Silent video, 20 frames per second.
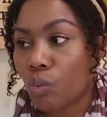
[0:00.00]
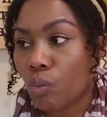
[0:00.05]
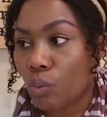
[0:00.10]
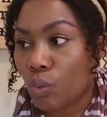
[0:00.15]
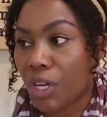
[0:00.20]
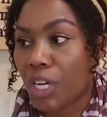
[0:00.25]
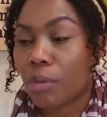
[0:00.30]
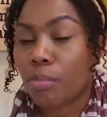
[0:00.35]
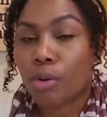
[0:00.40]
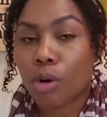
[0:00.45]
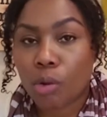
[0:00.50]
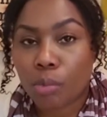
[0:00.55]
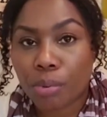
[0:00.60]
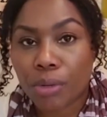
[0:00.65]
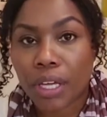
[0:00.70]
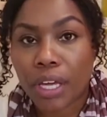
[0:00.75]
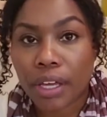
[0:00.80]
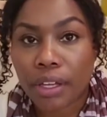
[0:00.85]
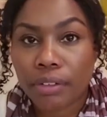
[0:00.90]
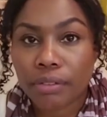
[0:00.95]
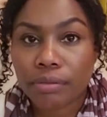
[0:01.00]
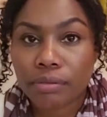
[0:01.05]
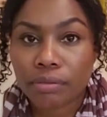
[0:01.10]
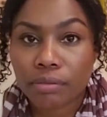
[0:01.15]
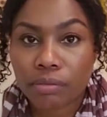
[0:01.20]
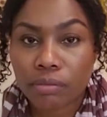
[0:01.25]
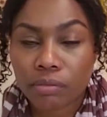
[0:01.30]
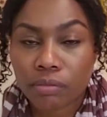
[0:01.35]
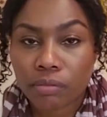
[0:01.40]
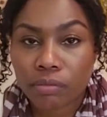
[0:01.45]
when appropriate.
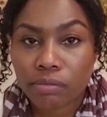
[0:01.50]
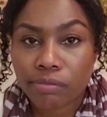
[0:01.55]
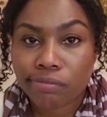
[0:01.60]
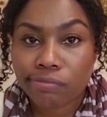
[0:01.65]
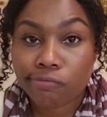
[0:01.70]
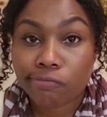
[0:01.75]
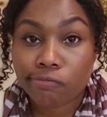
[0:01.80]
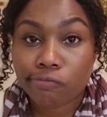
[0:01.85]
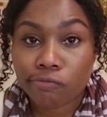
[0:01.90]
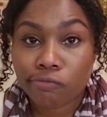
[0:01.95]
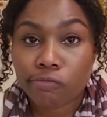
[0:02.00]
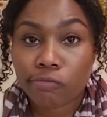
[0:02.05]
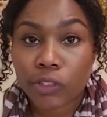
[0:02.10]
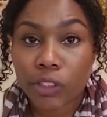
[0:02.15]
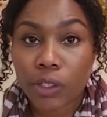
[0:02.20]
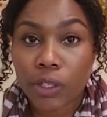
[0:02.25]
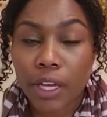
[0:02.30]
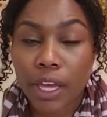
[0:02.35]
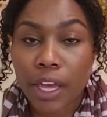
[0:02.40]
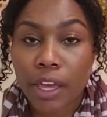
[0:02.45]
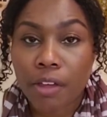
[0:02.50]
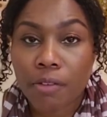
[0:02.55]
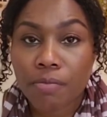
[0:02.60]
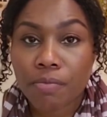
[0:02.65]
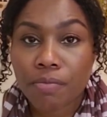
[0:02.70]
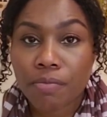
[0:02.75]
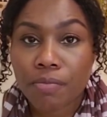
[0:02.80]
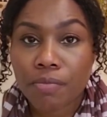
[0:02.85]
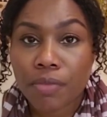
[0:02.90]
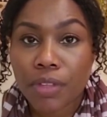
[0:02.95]
Okay?
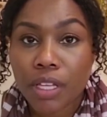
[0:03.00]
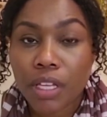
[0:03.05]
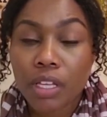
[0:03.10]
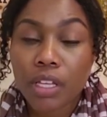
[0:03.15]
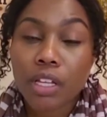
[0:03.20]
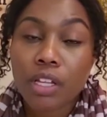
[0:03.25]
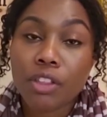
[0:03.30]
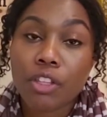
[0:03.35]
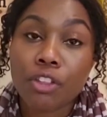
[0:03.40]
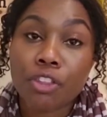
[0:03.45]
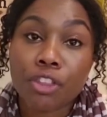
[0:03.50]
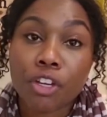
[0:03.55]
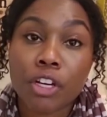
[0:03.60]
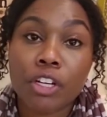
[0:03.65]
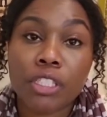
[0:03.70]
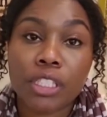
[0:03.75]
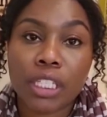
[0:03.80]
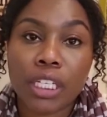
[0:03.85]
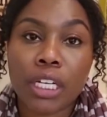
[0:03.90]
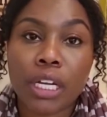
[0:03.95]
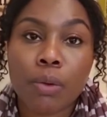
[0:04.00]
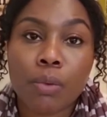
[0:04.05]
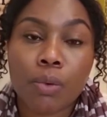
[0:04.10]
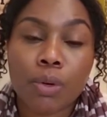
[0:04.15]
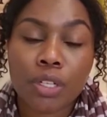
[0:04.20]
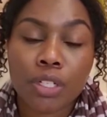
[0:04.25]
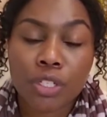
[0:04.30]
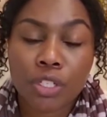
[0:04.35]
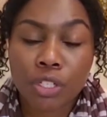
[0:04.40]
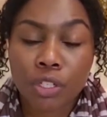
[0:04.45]
The third thing I
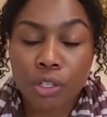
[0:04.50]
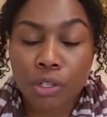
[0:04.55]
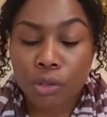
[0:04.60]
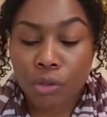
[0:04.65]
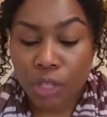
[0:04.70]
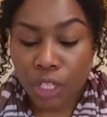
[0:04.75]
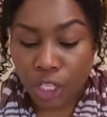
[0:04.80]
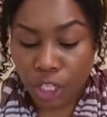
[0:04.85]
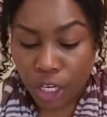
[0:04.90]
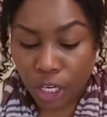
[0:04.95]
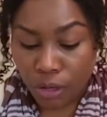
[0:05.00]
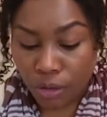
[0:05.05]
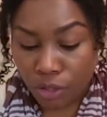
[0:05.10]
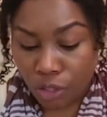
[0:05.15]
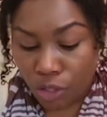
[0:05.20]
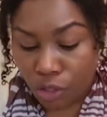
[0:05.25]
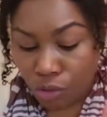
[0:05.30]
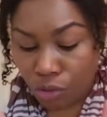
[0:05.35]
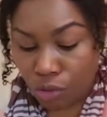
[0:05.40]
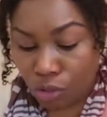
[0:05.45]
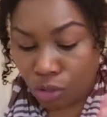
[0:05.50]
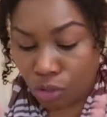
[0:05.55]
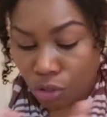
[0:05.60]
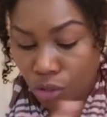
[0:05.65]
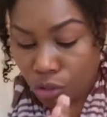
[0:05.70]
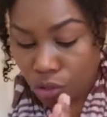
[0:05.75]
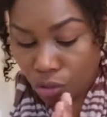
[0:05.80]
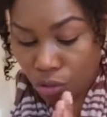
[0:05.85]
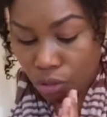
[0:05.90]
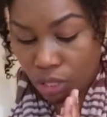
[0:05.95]
want to encourage you to
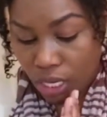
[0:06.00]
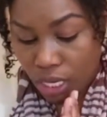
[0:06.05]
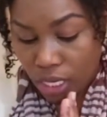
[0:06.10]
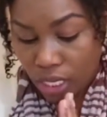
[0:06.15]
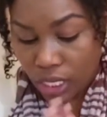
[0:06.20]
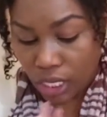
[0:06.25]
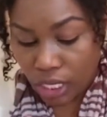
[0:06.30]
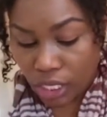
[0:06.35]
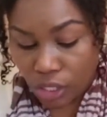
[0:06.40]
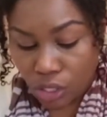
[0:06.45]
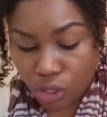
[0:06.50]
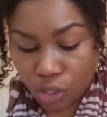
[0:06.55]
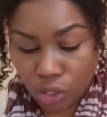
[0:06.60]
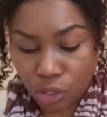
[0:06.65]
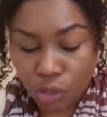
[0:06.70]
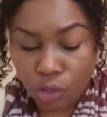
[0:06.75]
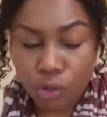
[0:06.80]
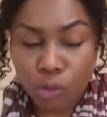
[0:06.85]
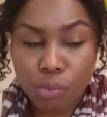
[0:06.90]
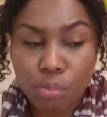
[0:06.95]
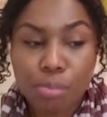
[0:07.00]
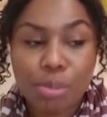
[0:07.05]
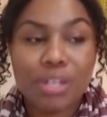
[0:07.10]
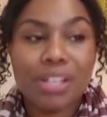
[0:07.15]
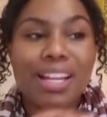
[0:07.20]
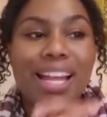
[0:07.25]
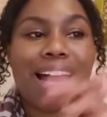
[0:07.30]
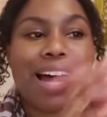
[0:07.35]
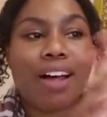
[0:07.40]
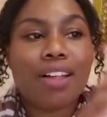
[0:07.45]
do is to
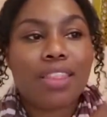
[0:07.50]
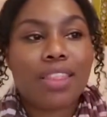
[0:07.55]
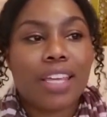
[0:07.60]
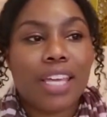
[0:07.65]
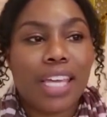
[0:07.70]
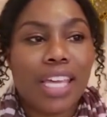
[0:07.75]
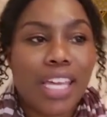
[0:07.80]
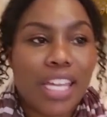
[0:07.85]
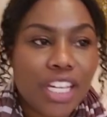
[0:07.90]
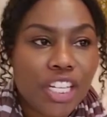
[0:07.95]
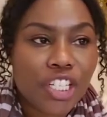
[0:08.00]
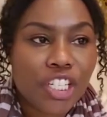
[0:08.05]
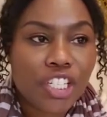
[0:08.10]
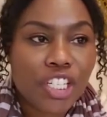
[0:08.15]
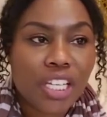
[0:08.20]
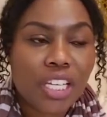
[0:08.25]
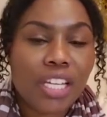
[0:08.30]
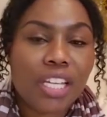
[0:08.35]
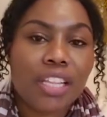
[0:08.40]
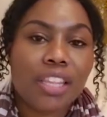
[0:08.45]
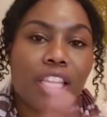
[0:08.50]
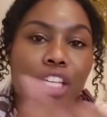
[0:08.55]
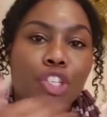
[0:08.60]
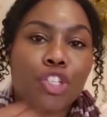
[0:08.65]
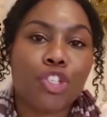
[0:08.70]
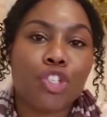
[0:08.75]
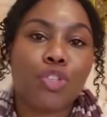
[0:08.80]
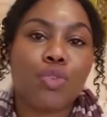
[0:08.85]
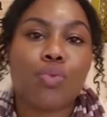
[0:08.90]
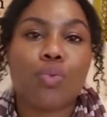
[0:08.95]
put out the energy
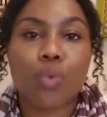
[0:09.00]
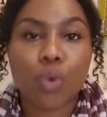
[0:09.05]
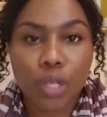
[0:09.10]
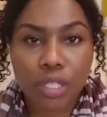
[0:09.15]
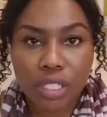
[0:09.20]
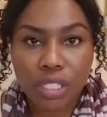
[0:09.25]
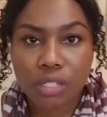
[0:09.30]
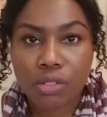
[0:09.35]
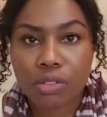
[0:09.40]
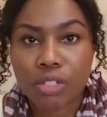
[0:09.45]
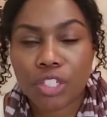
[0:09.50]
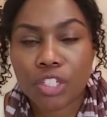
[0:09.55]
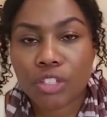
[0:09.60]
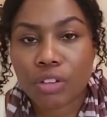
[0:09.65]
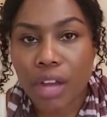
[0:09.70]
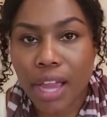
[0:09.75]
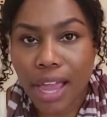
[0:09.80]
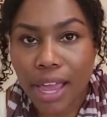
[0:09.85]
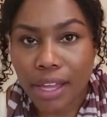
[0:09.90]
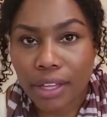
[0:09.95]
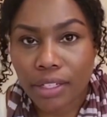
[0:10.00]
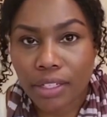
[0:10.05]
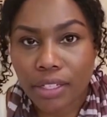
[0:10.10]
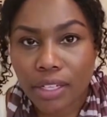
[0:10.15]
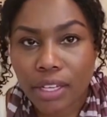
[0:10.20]
that you want to attract.